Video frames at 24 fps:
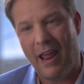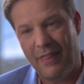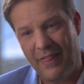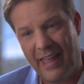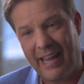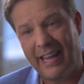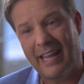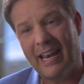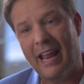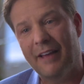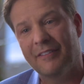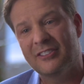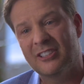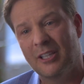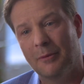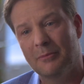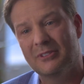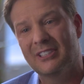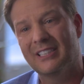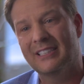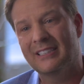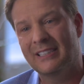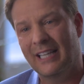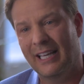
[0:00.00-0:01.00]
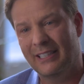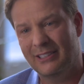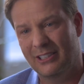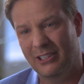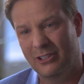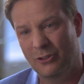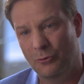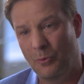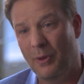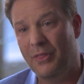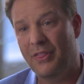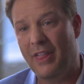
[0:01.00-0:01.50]
and they can have some
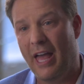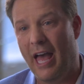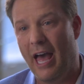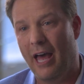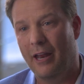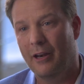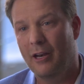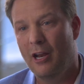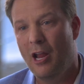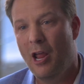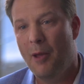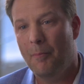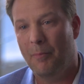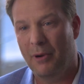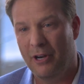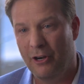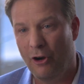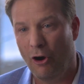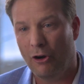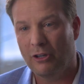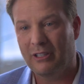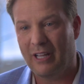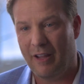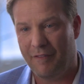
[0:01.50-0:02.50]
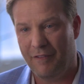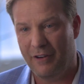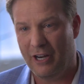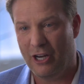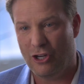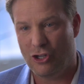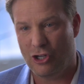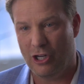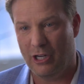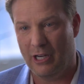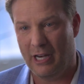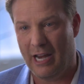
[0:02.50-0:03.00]
successes with that. But in our
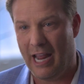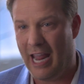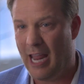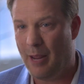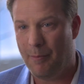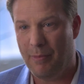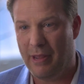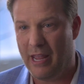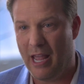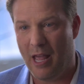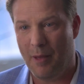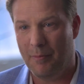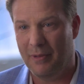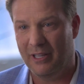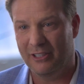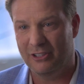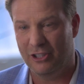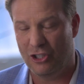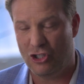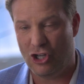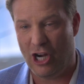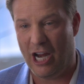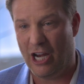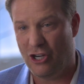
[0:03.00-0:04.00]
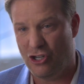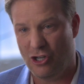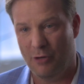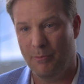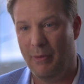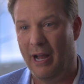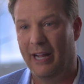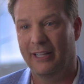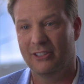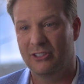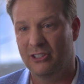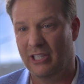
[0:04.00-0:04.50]
definition, ABM is a change
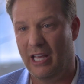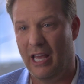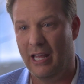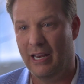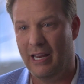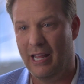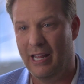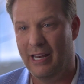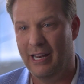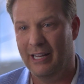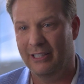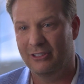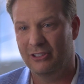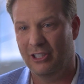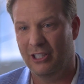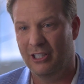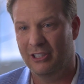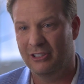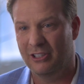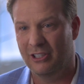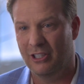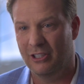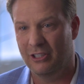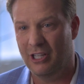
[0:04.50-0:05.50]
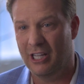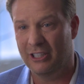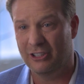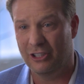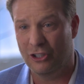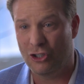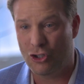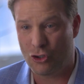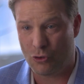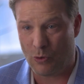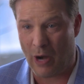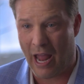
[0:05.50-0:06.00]
in mindset, and it's a
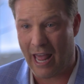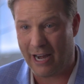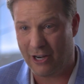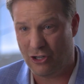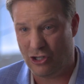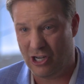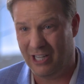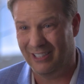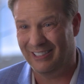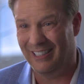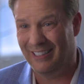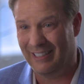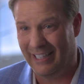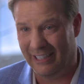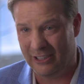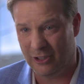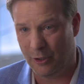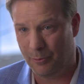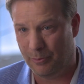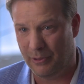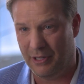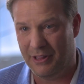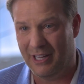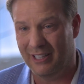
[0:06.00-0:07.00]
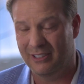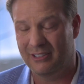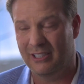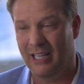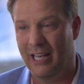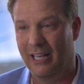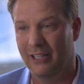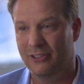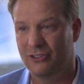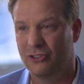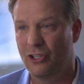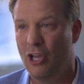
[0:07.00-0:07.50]
strategy, it's a discipline that
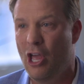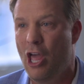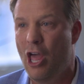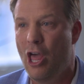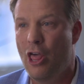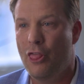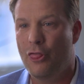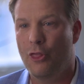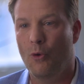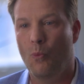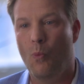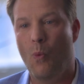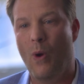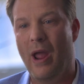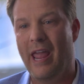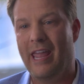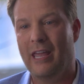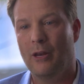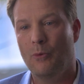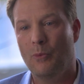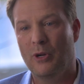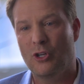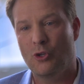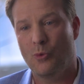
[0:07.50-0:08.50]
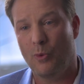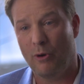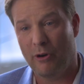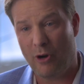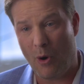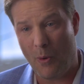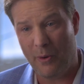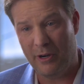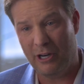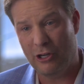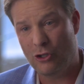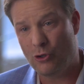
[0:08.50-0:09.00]
says the way in which we're
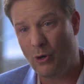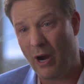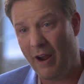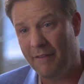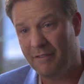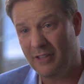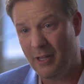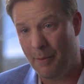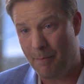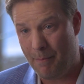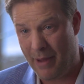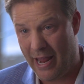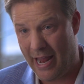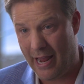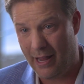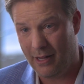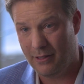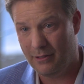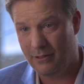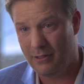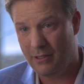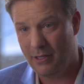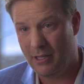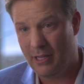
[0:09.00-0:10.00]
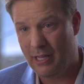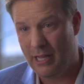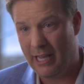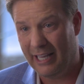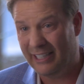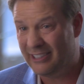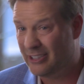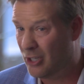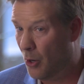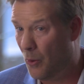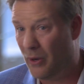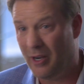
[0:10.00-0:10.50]
going to drive demand
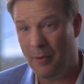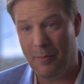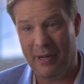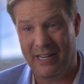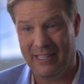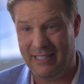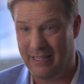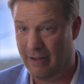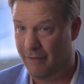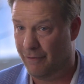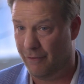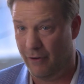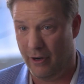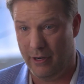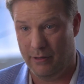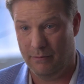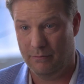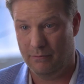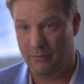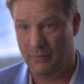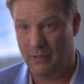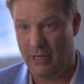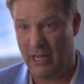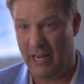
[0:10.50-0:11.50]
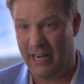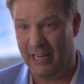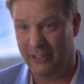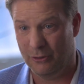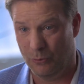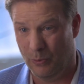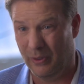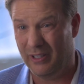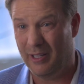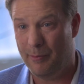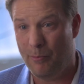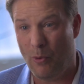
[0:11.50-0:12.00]
is going to be different, and
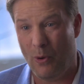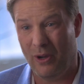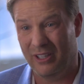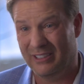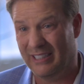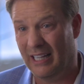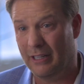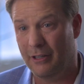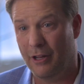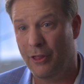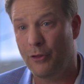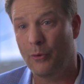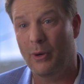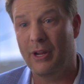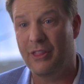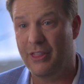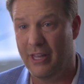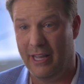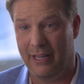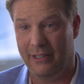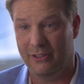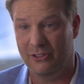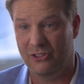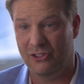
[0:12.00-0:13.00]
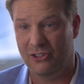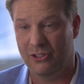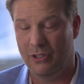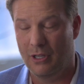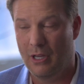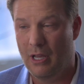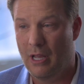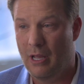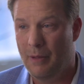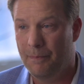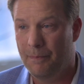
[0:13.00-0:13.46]
it really boils down to three things.